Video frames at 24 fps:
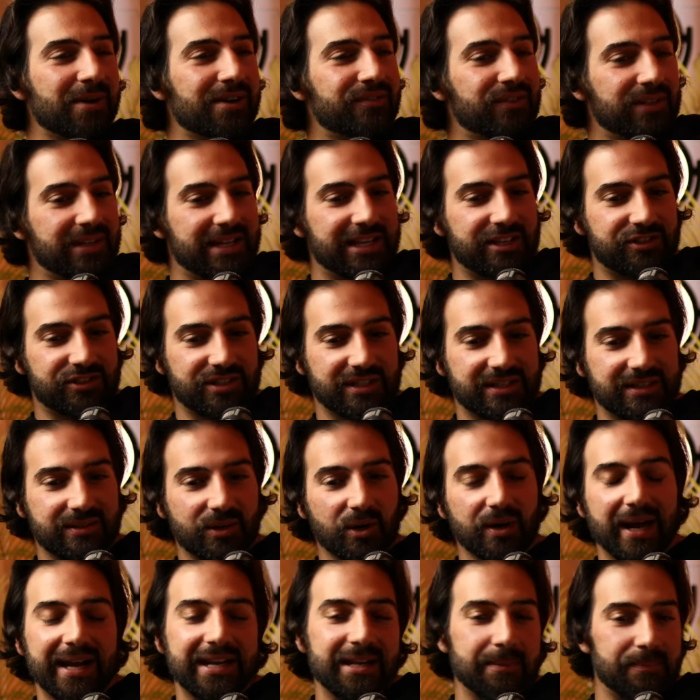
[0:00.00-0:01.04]
Revelation
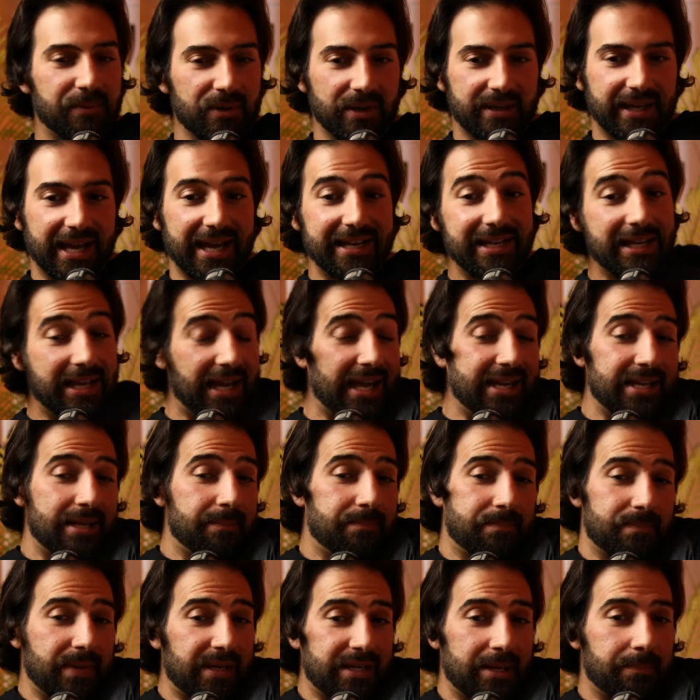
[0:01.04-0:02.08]
or yeah. any book, any,
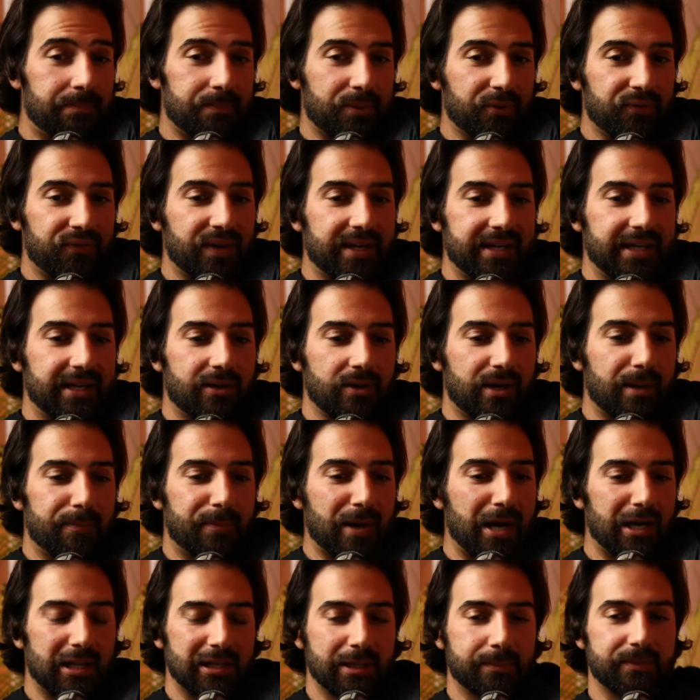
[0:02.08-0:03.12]
any, any prophetic or
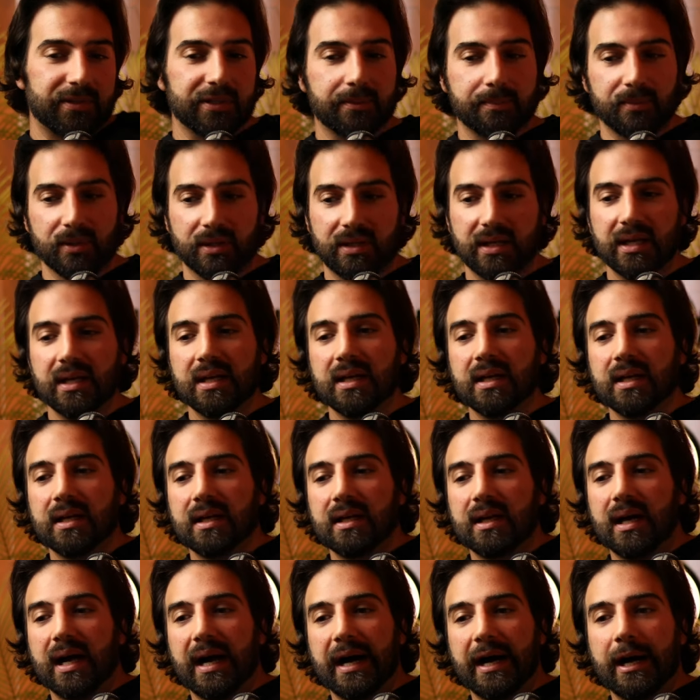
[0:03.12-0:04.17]
apocalyptic book.
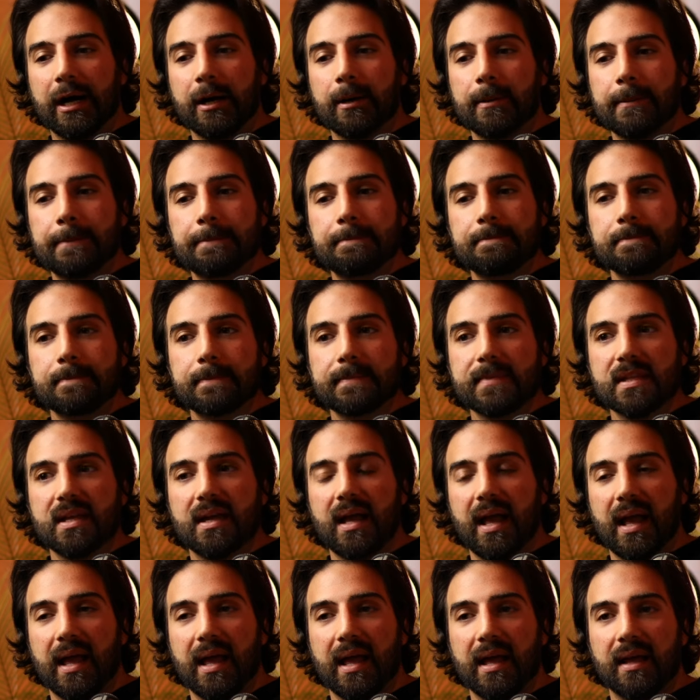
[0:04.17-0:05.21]
Um,
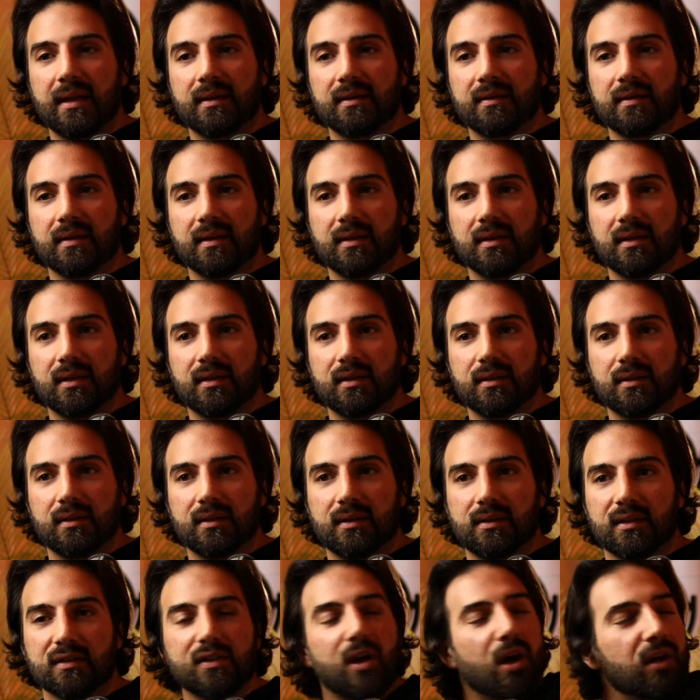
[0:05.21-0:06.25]
and
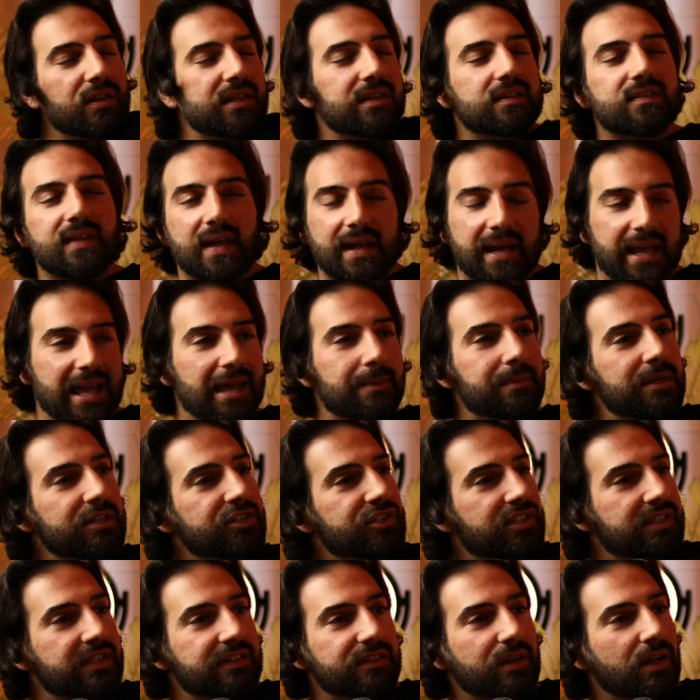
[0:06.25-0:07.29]
there's all these like
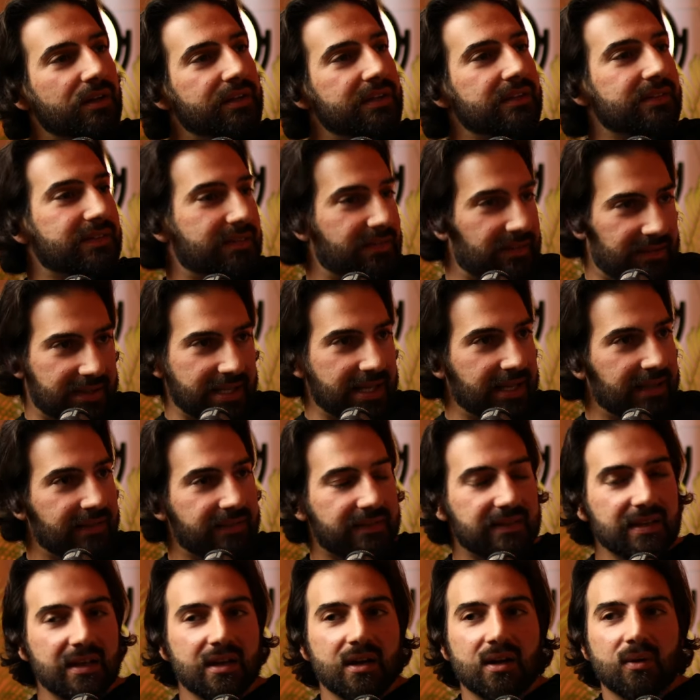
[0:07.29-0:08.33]
images, all these
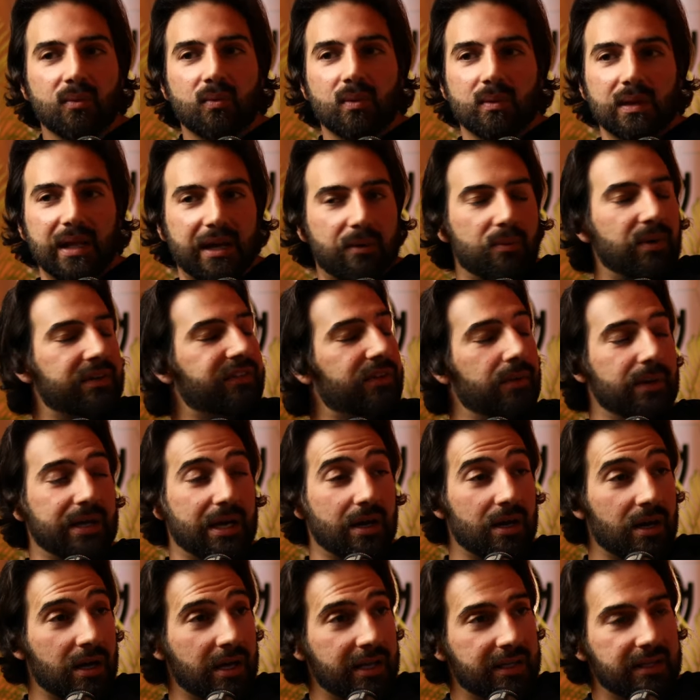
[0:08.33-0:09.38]
things, like what's going
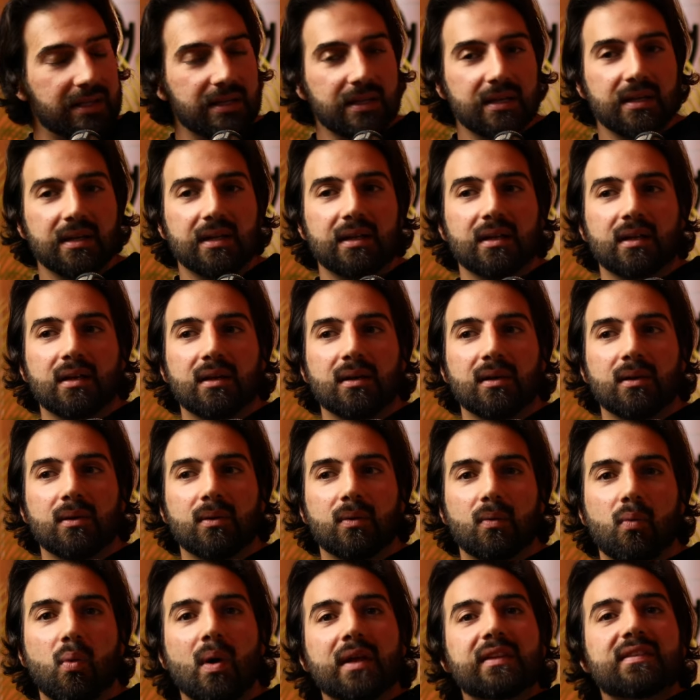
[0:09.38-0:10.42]
on. Mm-hmm.
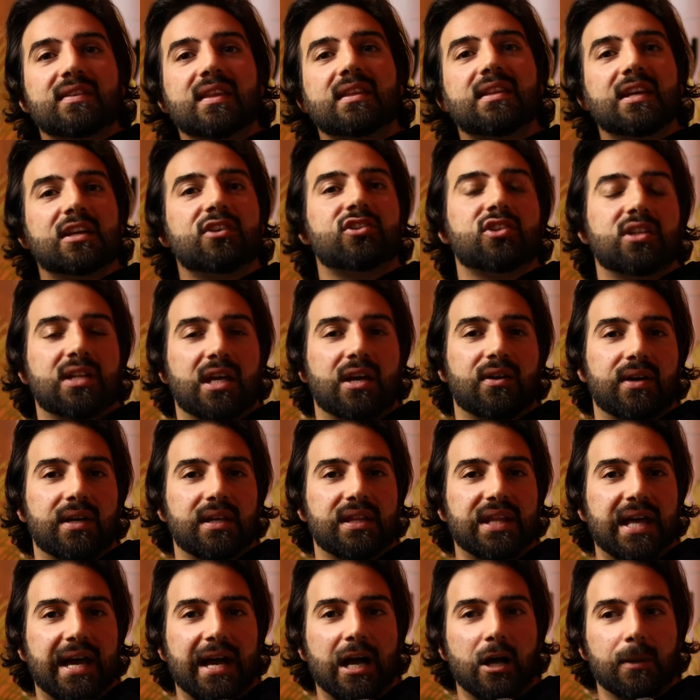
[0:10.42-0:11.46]
What's the dictionary
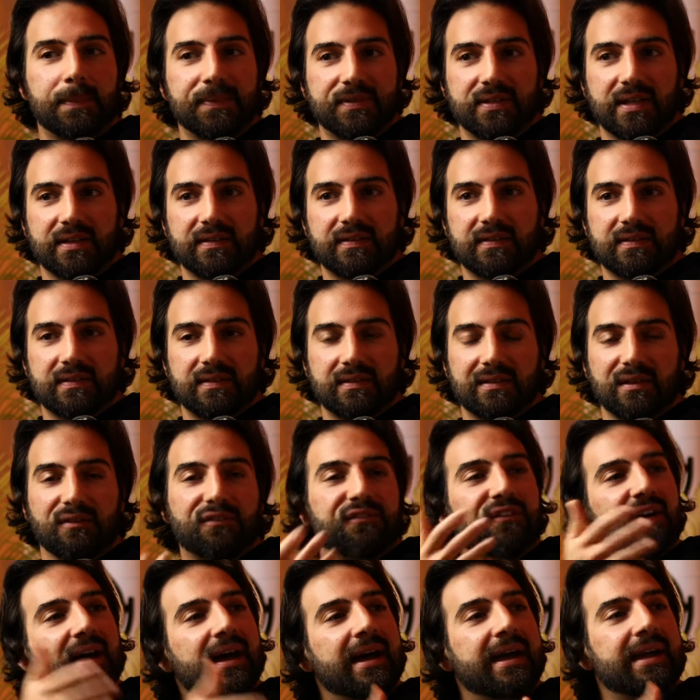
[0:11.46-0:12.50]
that helps us
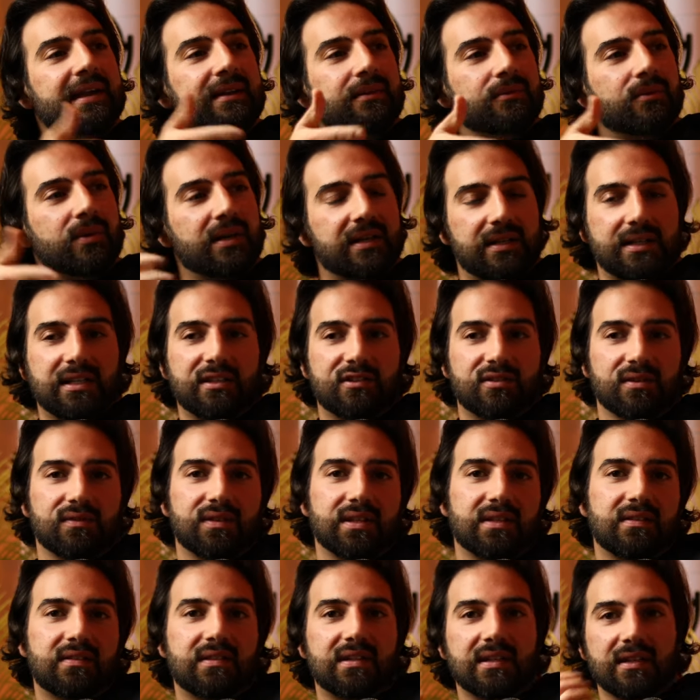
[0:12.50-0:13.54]
define what each of
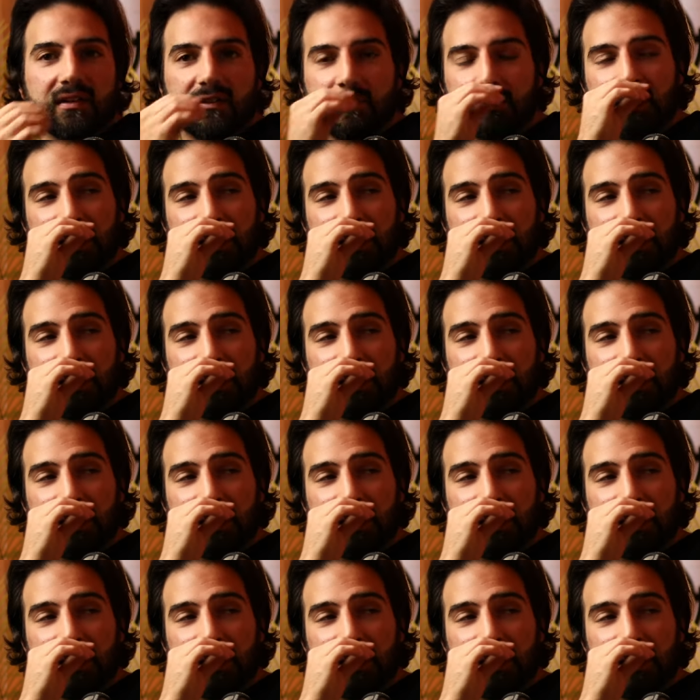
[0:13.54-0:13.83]
these things